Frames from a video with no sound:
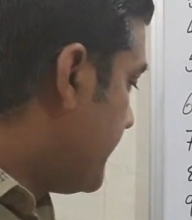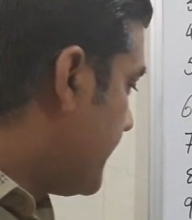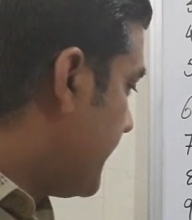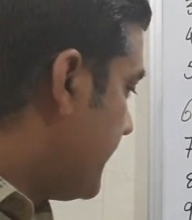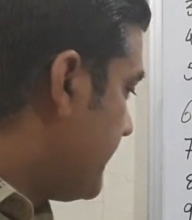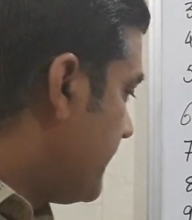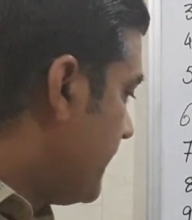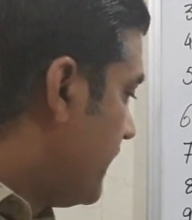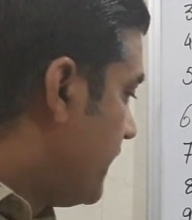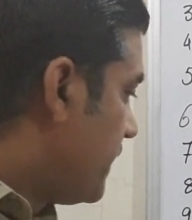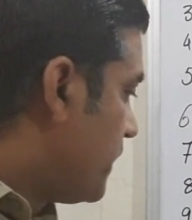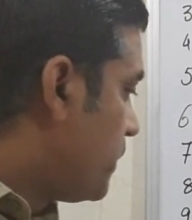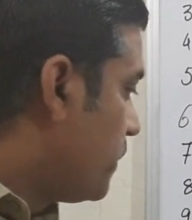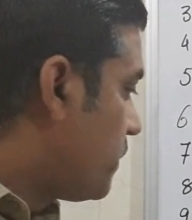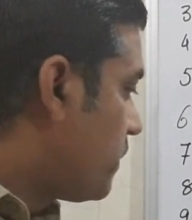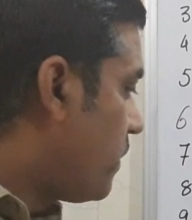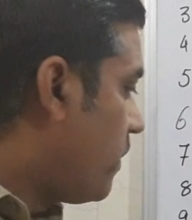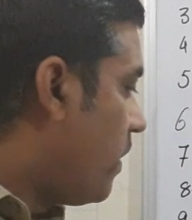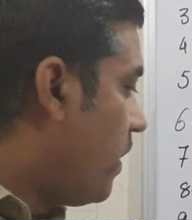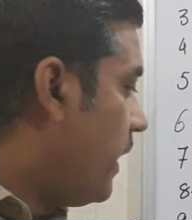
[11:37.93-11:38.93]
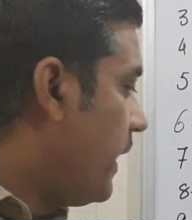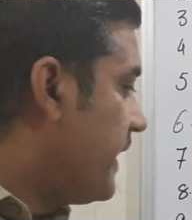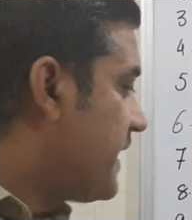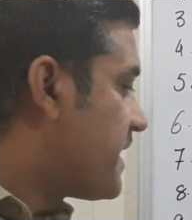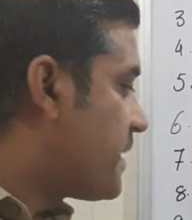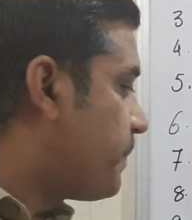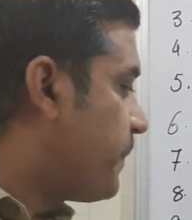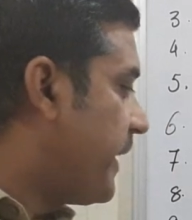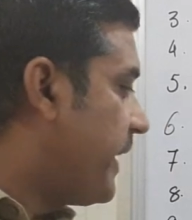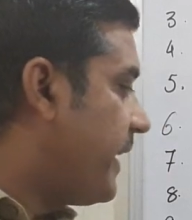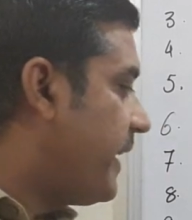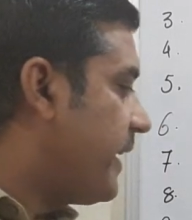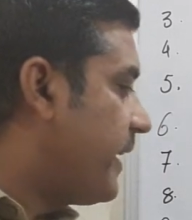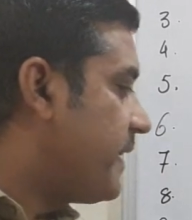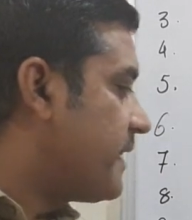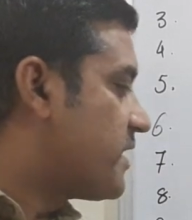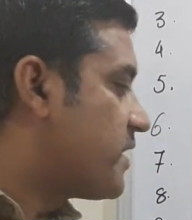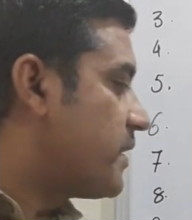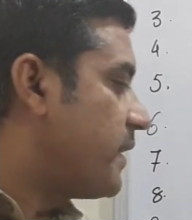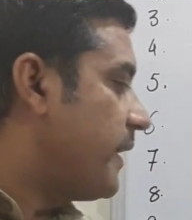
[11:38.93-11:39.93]
says to call a spade
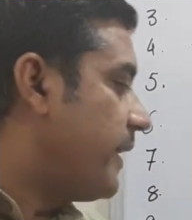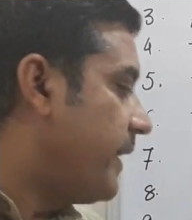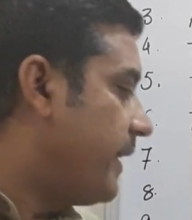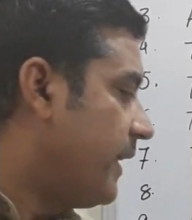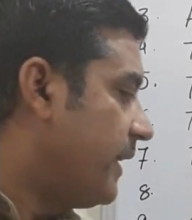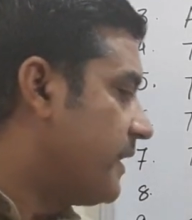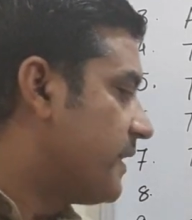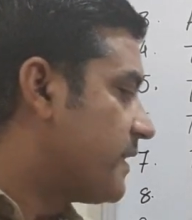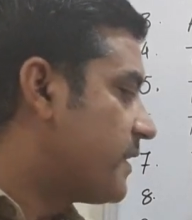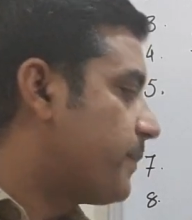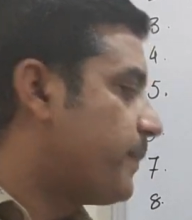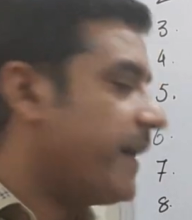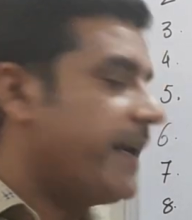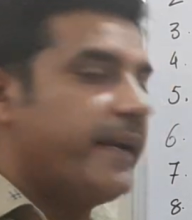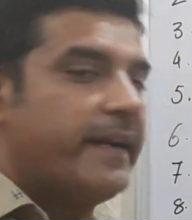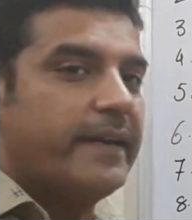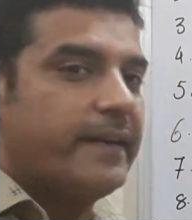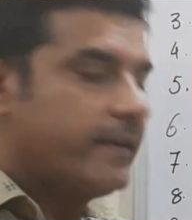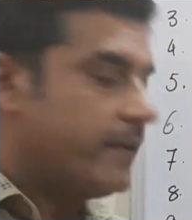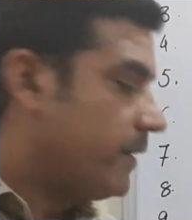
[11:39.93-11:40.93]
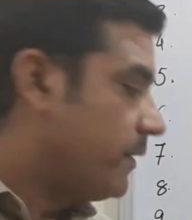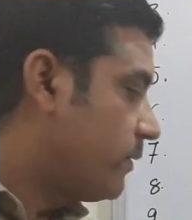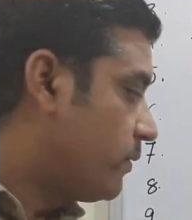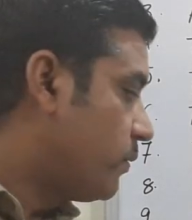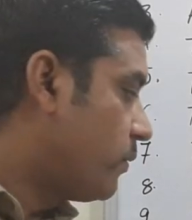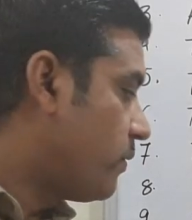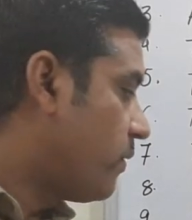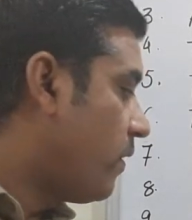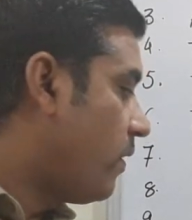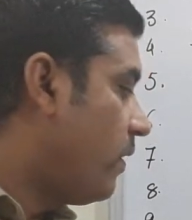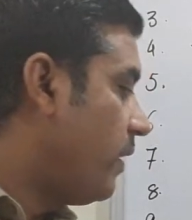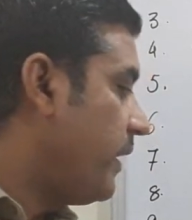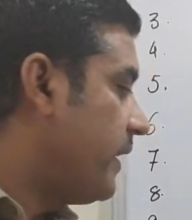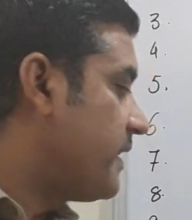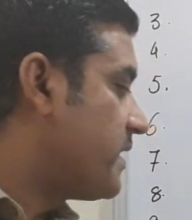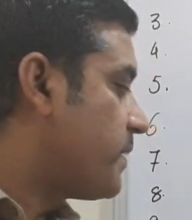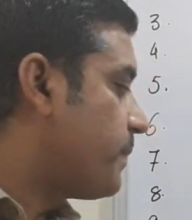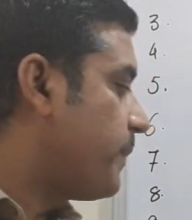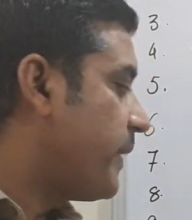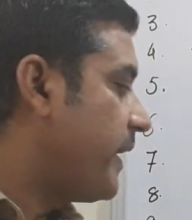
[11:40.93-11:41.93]
and a spade. To call a
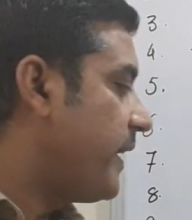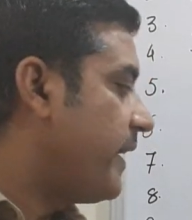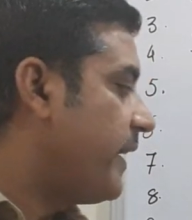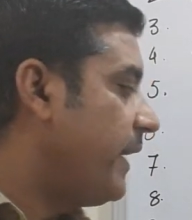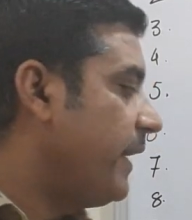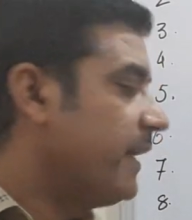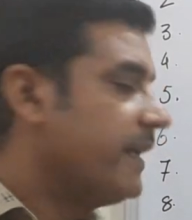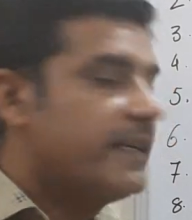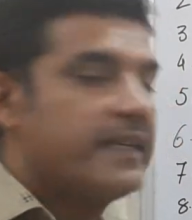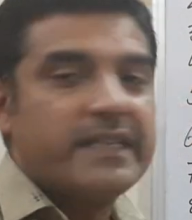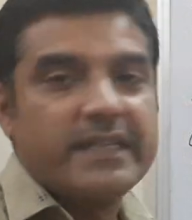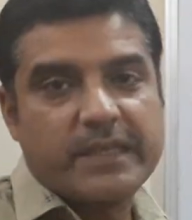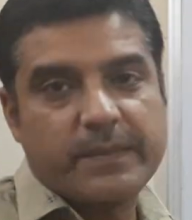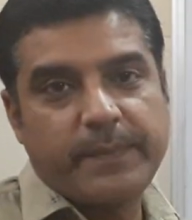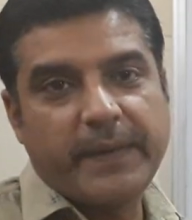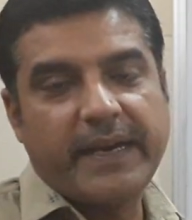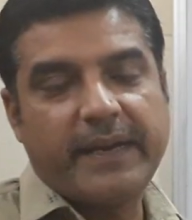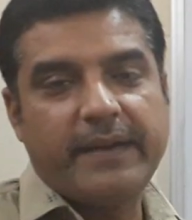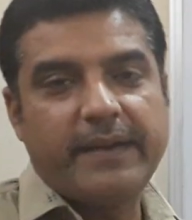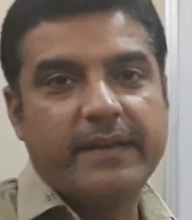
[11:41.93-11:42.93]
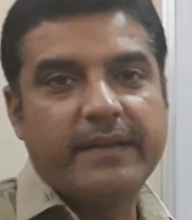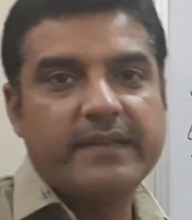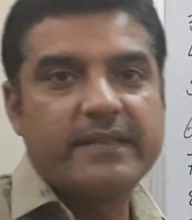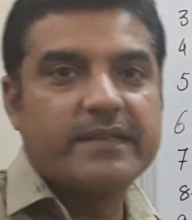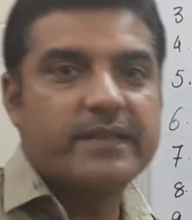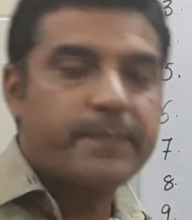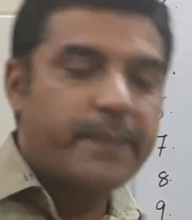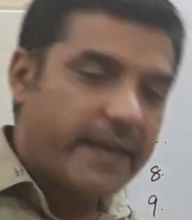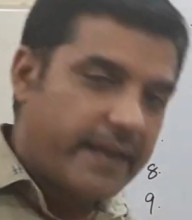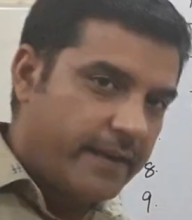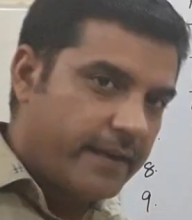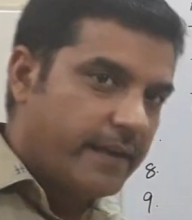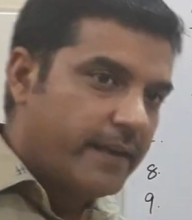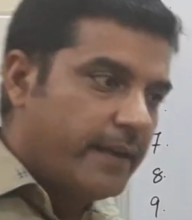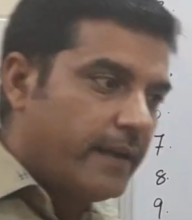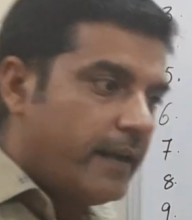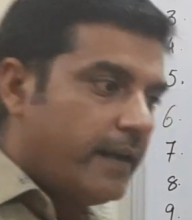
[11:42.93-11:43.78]
spade a spade. Spade.